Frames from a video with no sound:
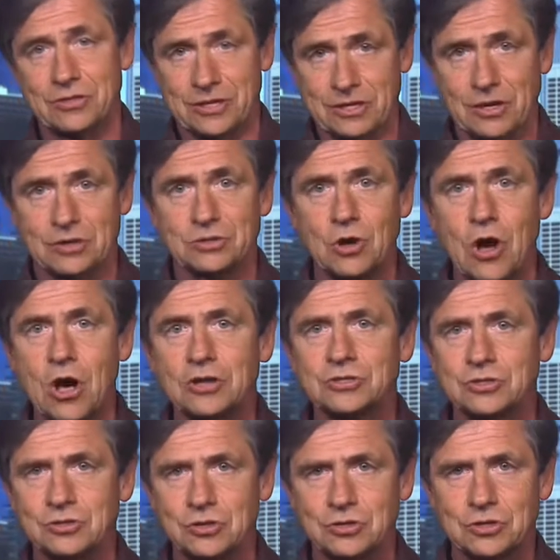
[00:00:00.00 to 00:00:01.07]
the
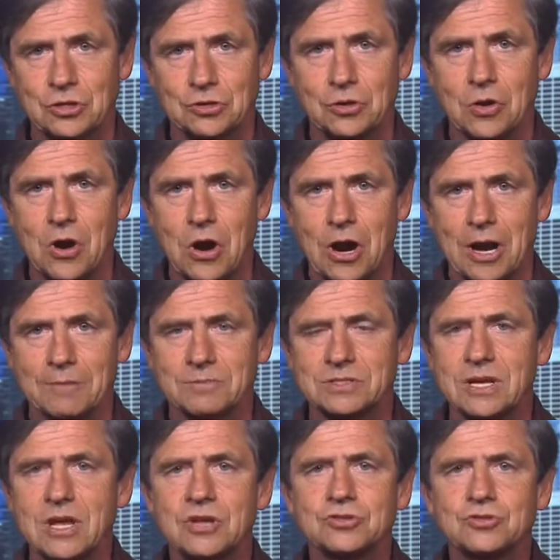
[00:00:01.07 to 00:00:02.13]
talks on nuclear
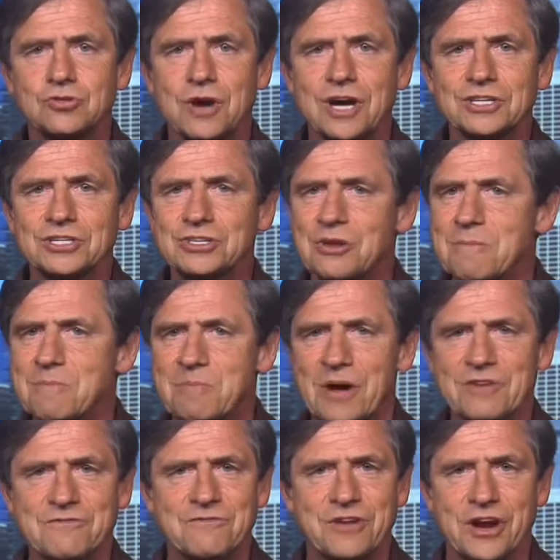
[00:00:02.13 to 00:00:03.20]
arms, trust
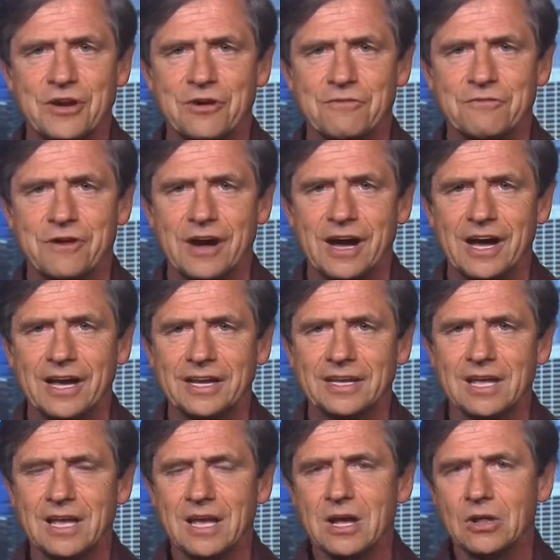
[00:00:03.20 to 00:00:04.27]
but verify.
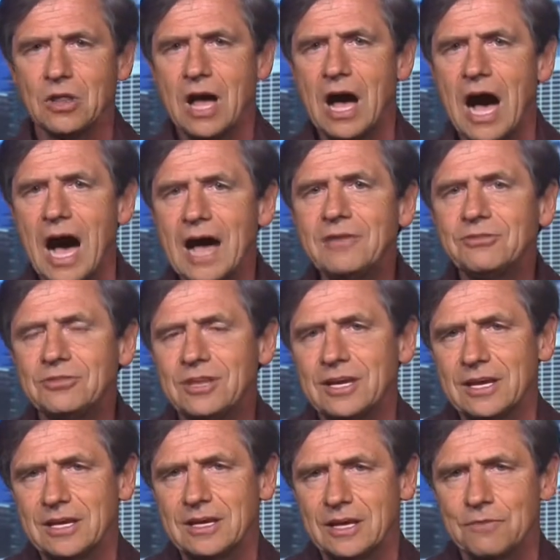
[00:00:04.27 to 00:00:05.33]
I
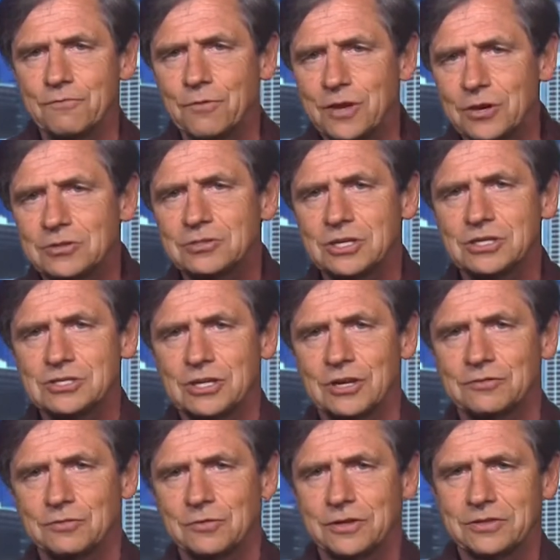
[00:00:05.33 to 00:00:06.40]
think if we are
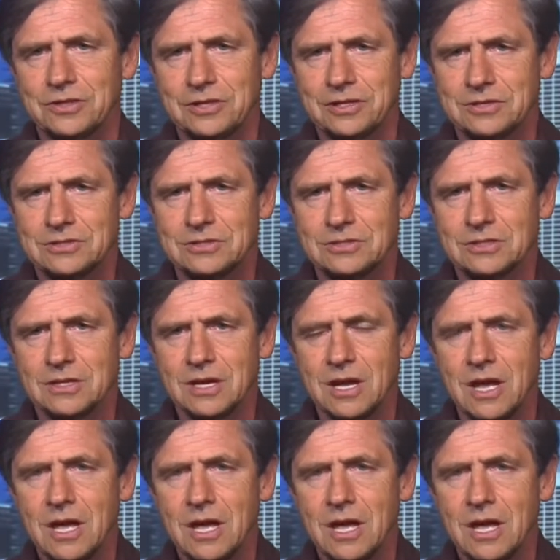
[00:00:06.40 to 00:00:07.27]
successful at this,